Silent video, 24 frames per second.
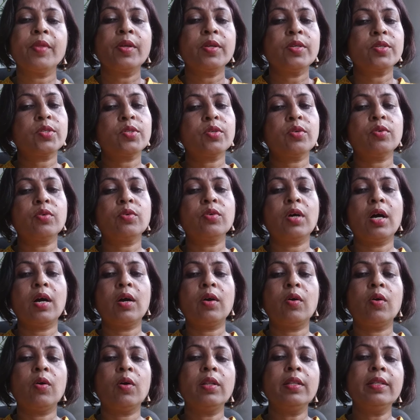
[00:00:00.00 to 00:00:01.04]
So
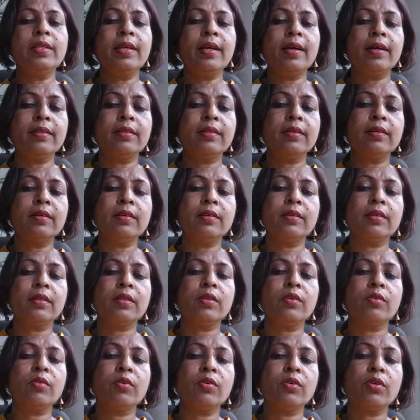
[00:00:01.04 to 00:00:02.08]
all the other
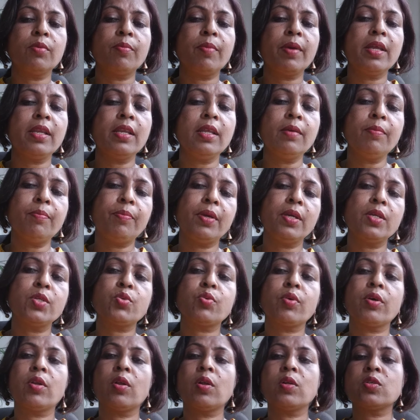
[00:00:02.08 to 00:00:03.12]
remaining pigs
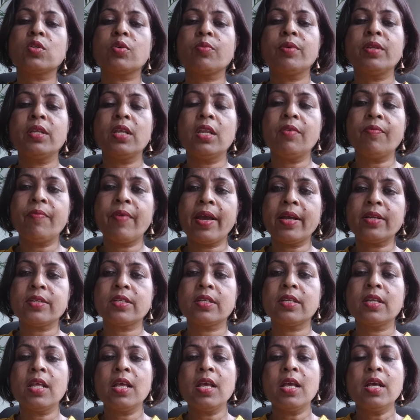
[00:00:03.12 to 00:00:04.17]
were also been infected.
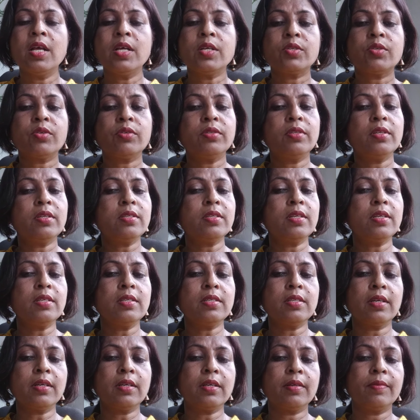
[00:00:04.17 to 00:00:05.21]
So this is
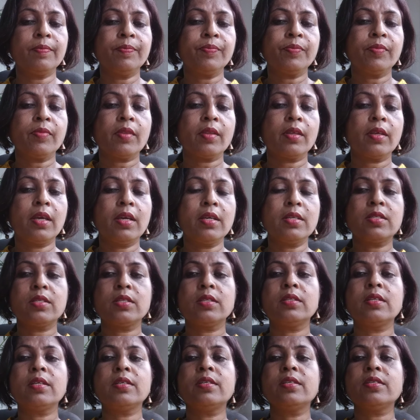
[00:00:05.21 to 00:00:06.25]
the
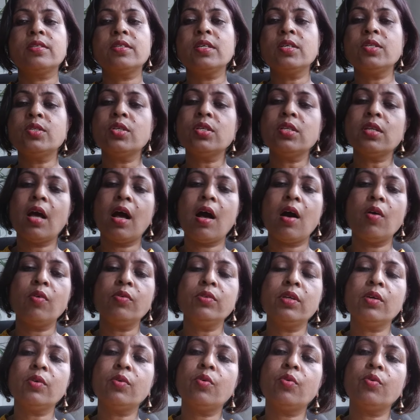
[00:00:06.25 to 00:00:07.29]
case, the decision how
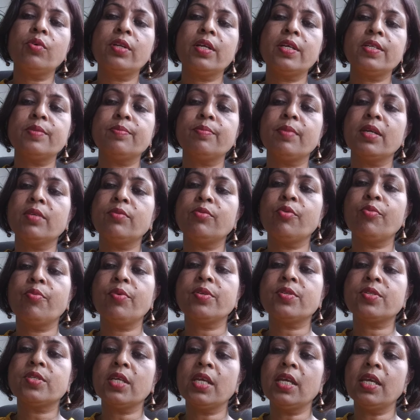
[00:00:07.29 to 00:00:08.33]
the court has made. We will
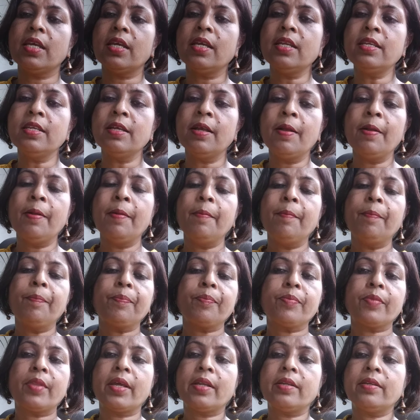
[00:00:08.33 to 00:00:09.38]
see it,
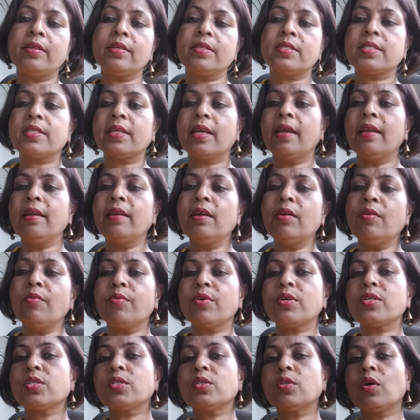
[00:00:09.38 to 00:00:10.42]
that the seller
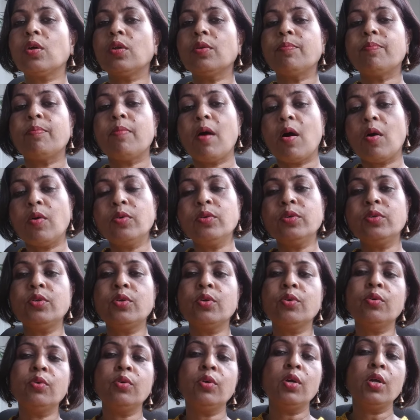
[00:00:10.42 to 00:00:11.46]
was not bound
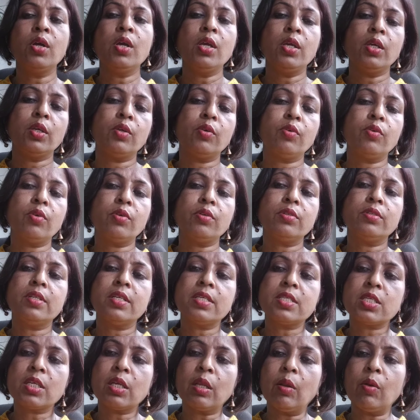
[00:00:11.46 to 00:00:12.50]
to
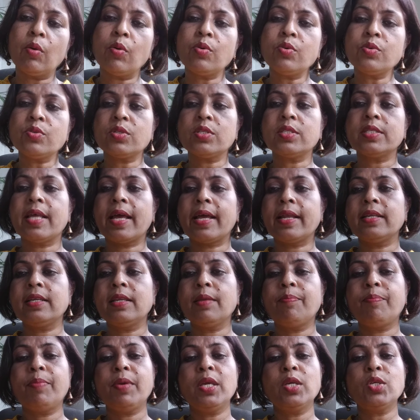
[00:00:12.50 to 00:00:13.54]
disclose that the
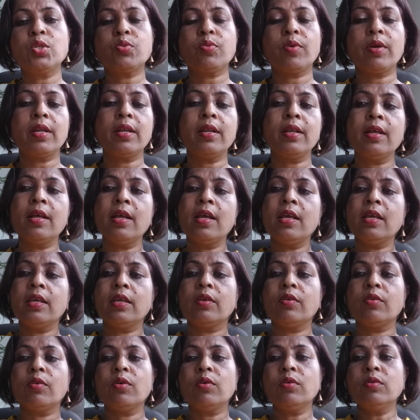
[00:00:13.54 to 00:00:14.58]
pigs were
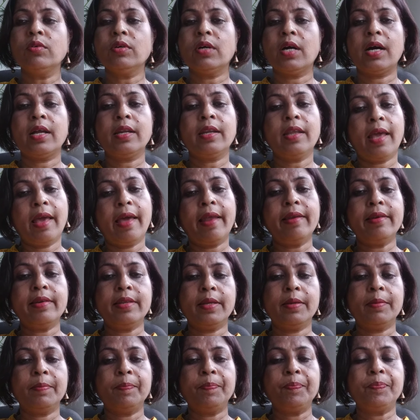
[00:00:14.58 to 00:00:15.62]

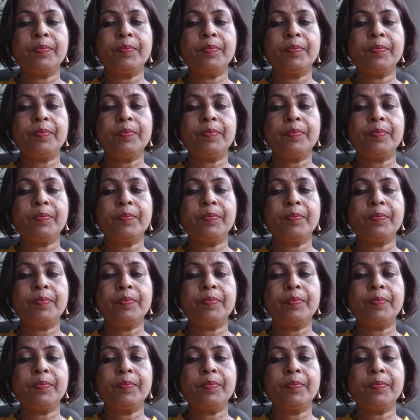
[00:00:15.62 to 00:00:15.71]
unhealthy.